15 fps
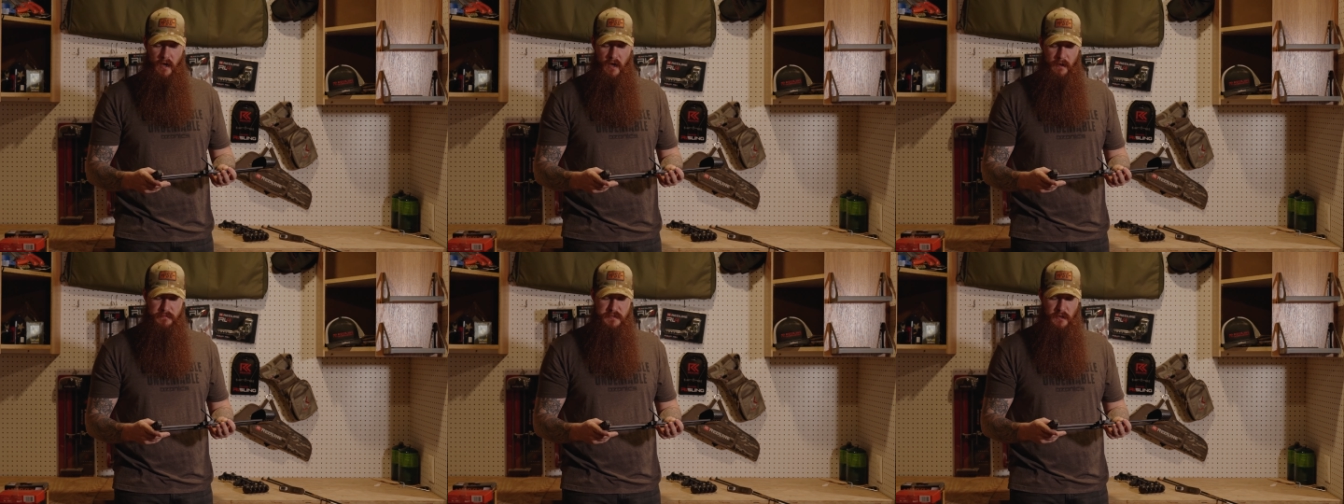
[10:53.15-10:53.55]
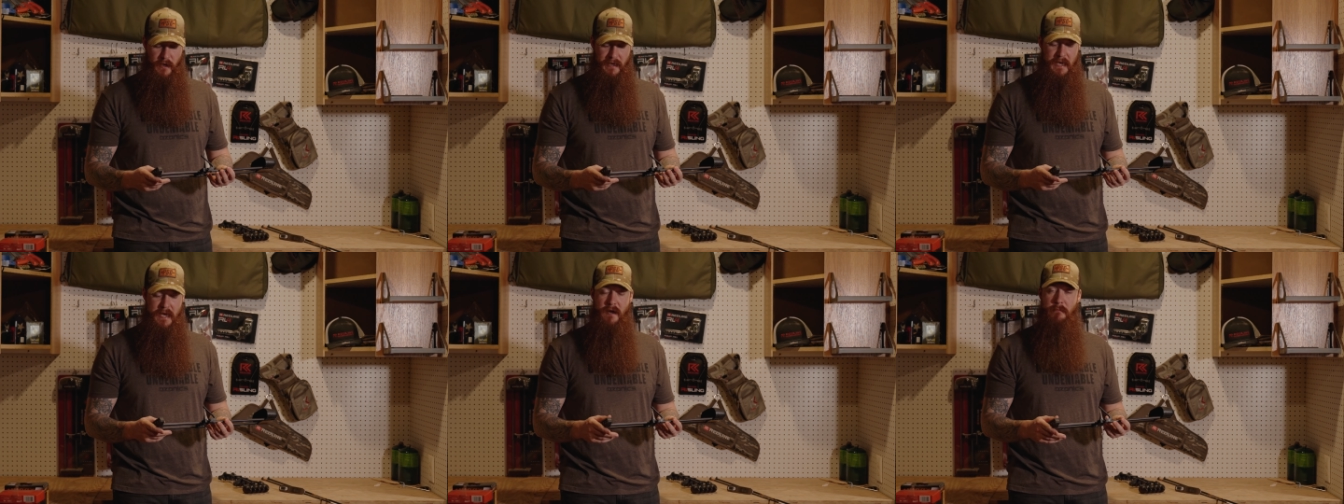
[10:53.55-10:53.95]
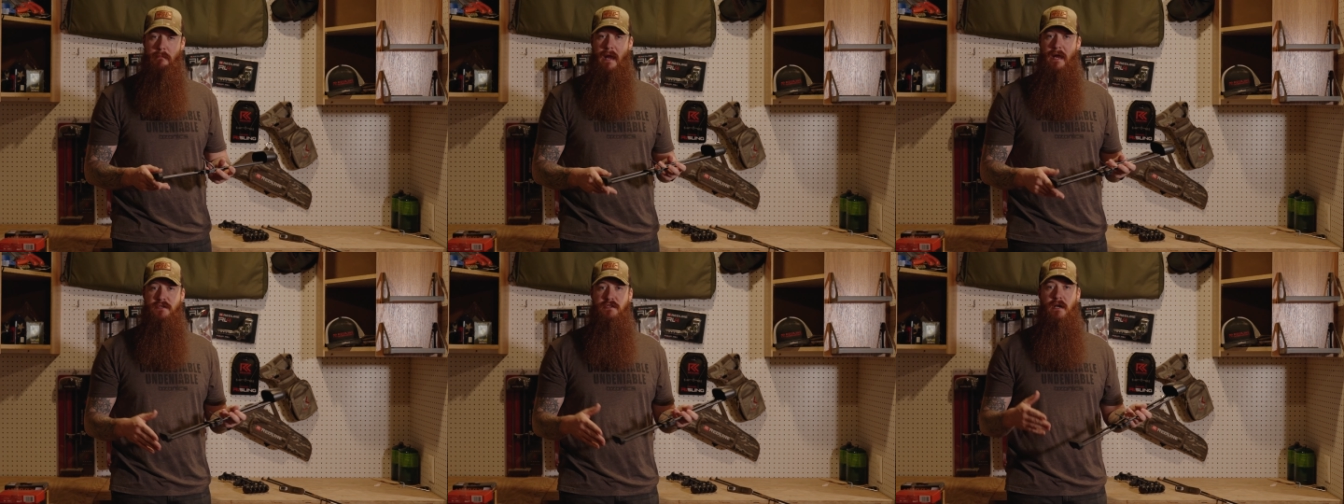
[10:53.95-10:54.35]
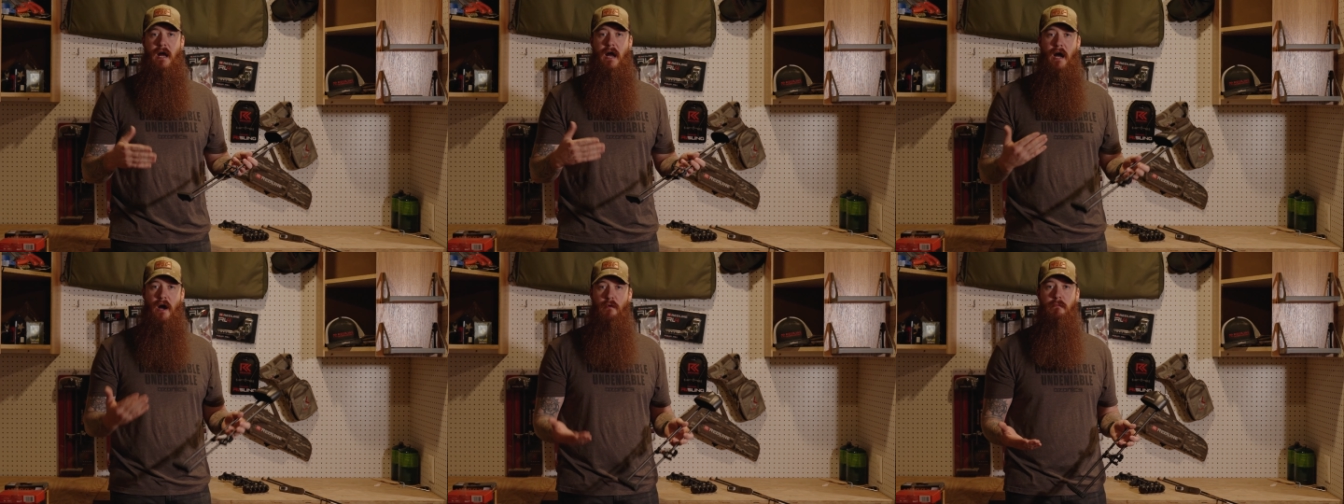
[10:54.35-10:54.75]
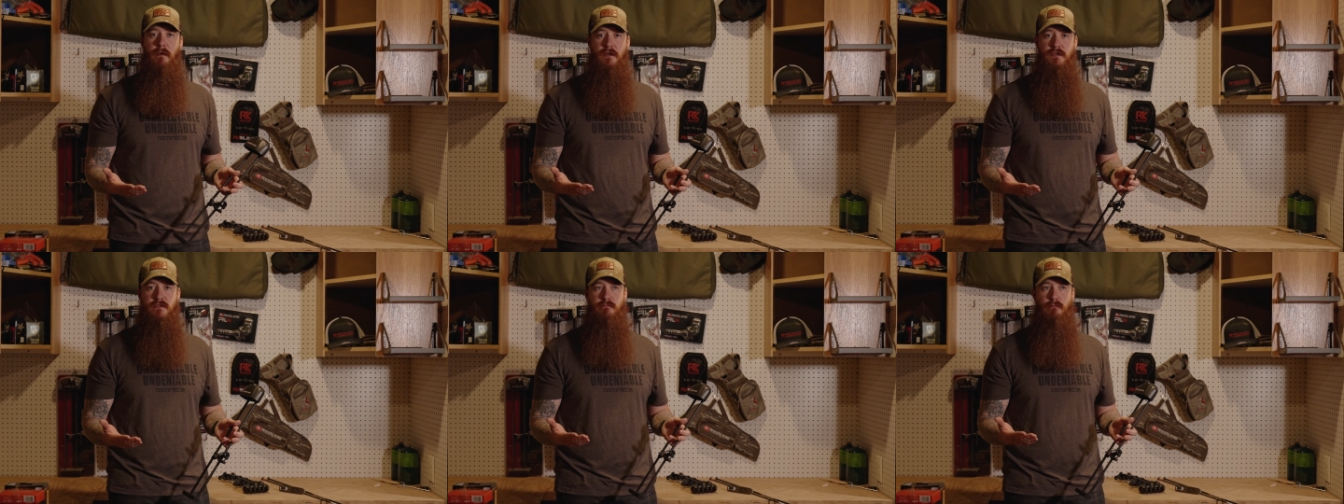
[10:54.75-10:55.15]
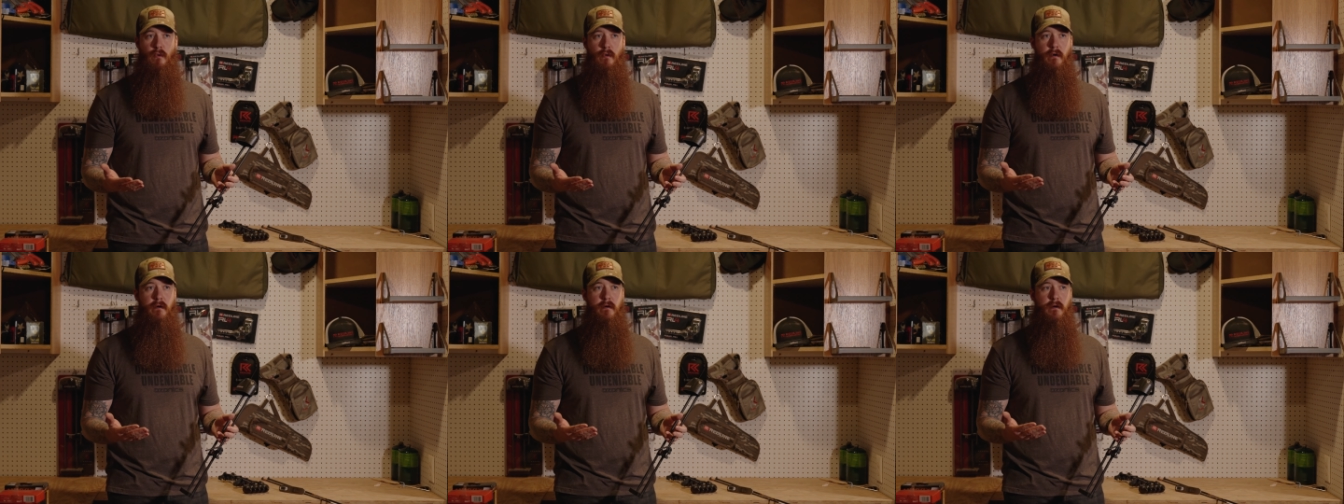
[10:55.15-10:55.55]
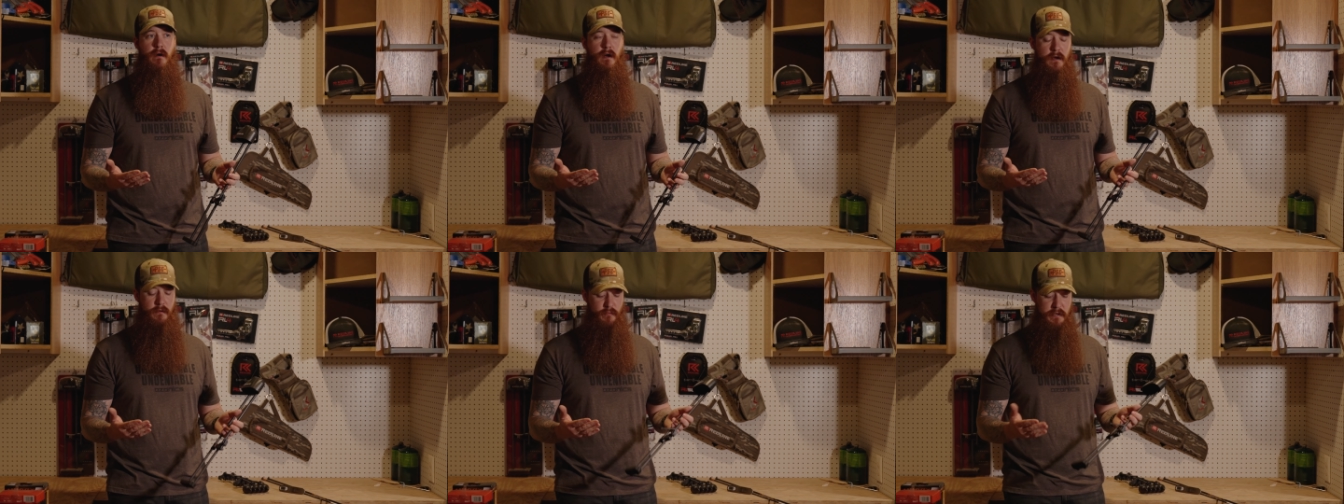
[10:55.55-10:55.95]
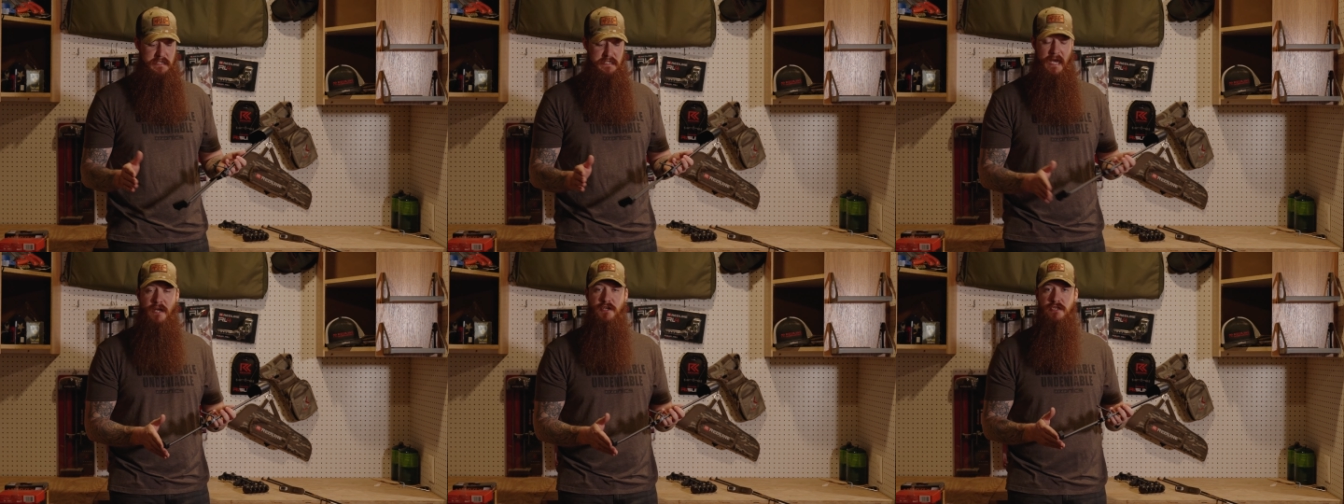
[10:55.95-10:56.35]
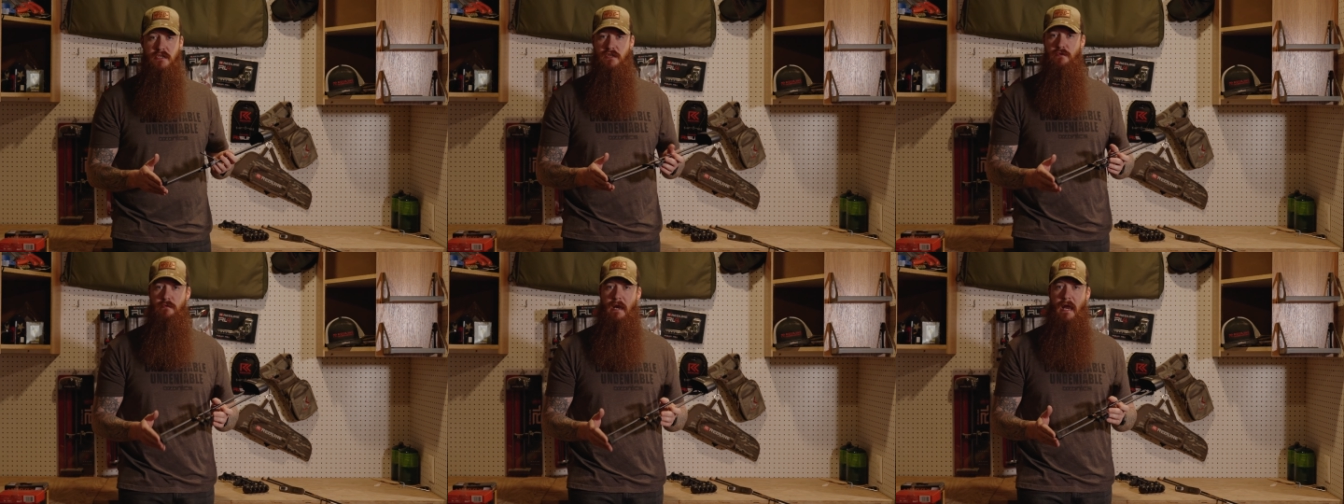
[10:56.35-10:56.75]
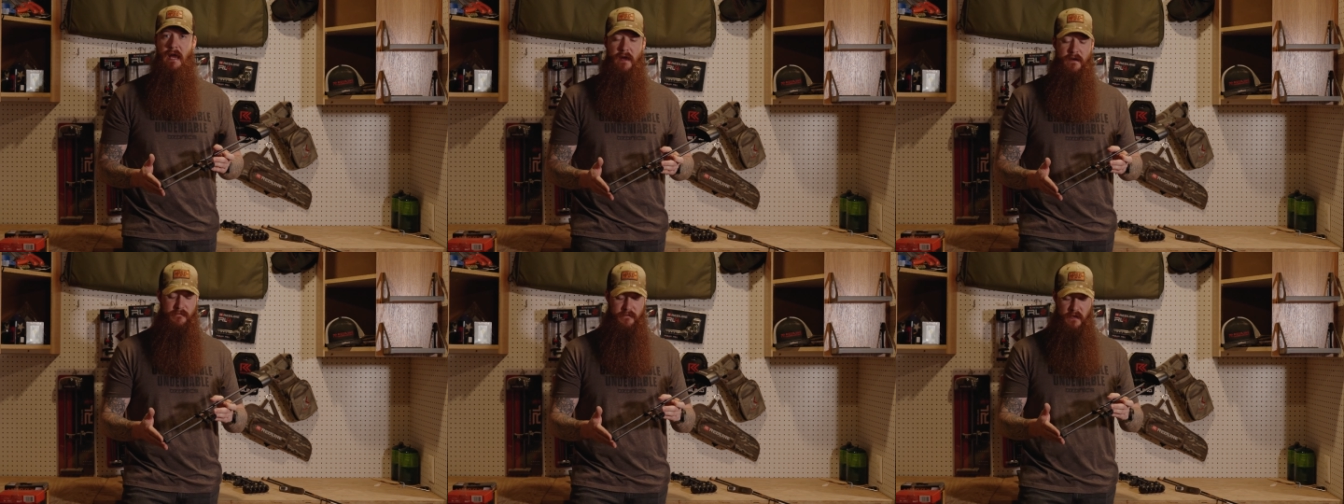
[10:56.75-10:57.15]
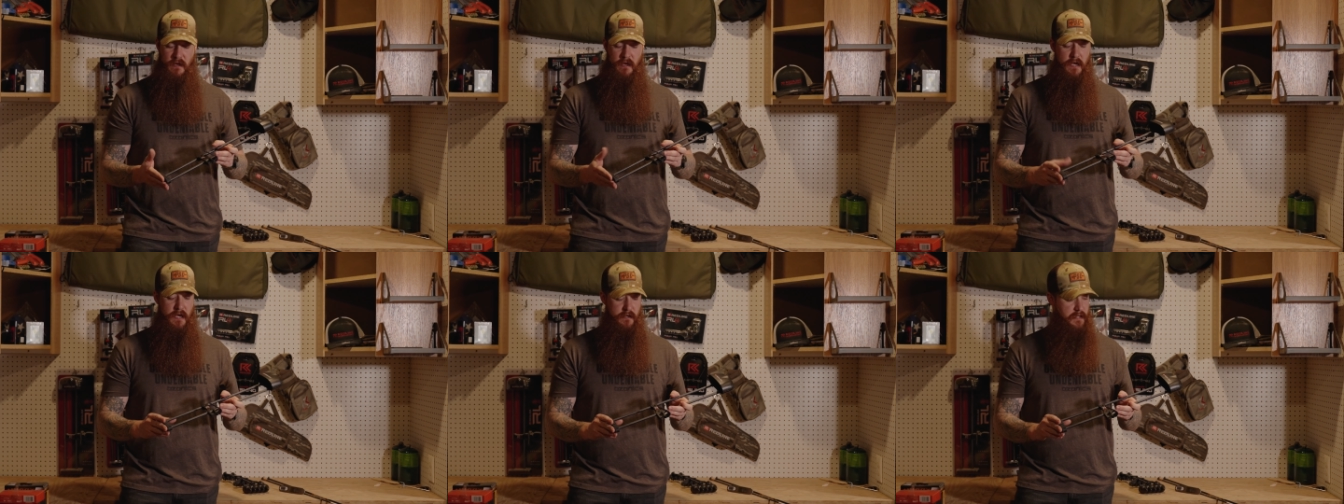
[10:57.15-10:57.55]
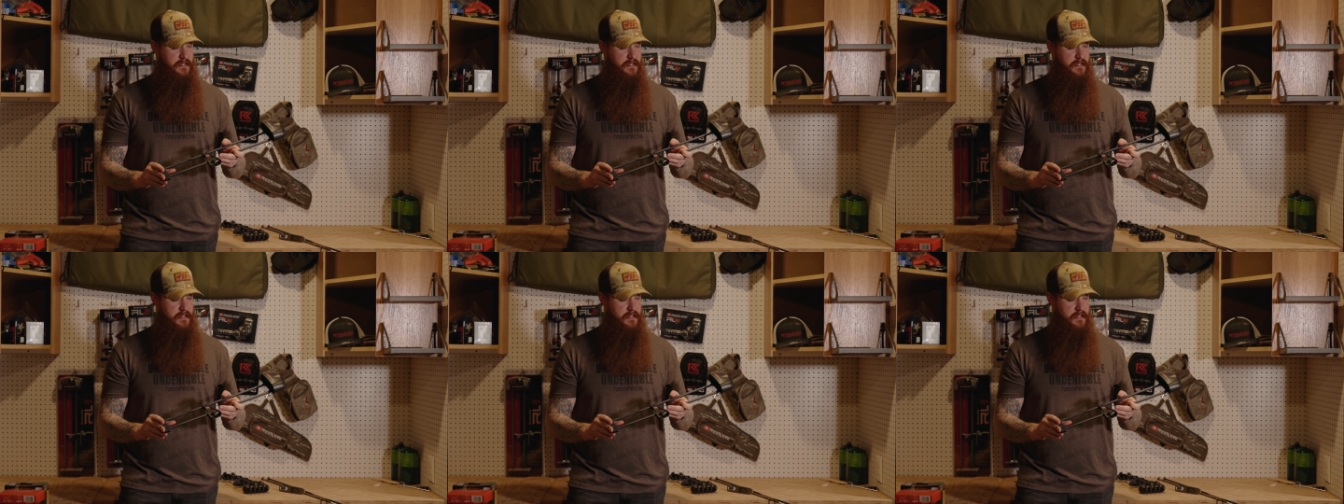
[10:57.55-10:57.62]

So I can't imagine how much more retention you would have in,